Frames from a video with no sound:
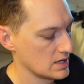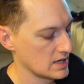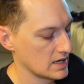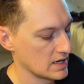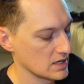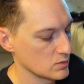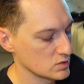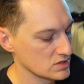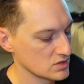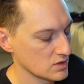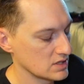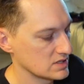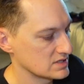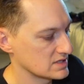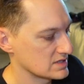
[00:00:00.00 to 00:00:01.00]
And what's
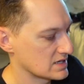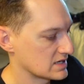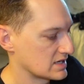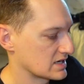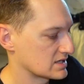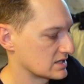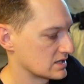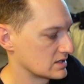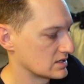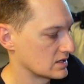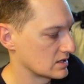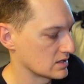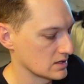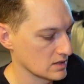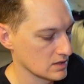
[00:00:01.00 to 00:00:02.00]
great is it's connected
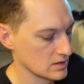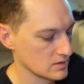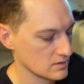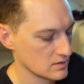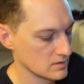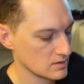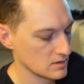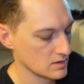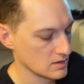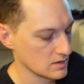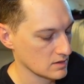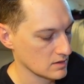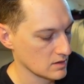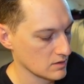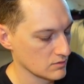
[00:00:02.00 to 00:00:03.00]

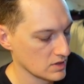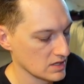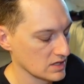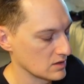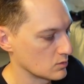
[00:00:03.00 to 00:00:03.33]
already